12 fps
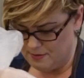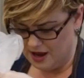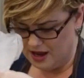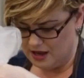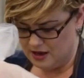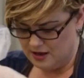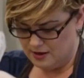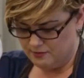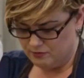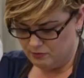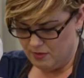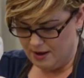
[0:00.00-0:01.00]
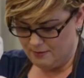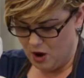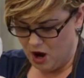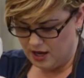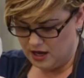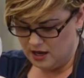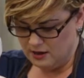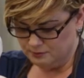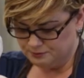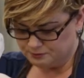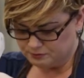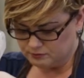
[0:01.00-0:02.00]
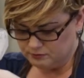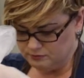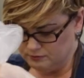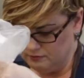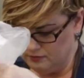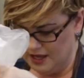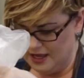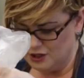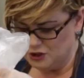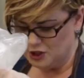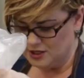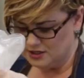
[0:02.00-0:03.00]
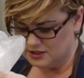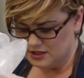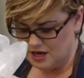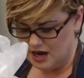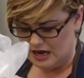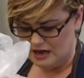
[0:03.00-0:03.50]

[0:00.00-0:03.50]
my body. It just